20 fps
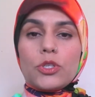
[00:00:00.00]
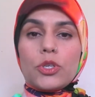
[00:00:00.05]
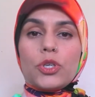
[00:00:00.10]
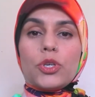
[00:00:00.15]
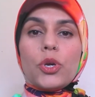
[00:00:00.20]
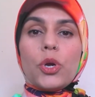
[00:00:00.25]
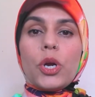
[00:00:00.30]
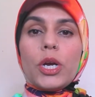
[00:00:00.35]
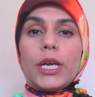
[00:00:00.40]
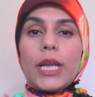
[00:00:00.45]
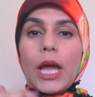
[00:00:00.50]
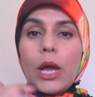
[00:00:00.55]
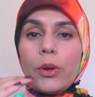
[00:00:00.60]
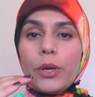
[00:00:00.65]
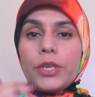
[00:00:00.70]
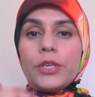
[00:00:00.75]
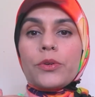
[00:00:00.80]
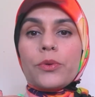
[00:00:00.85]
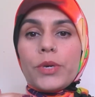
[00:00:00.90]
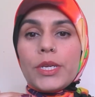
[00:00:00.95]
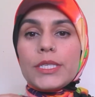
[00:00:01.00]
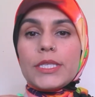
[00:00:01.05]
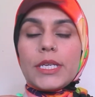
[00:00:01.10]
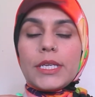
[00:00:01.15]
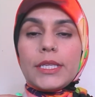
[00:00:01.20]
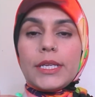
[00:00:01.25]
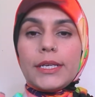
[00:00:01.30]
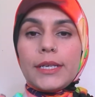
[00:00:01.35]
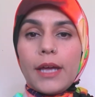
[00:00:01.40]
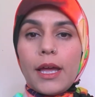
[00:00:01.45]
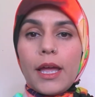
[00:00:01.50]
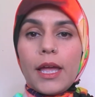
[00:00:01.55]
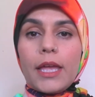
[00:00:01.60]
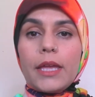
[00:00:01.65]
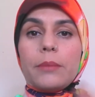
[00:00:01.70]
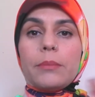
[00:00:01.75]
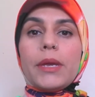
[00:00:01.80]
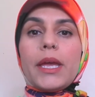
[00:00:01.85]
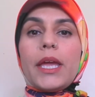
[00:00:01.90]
So you're now increasing the time,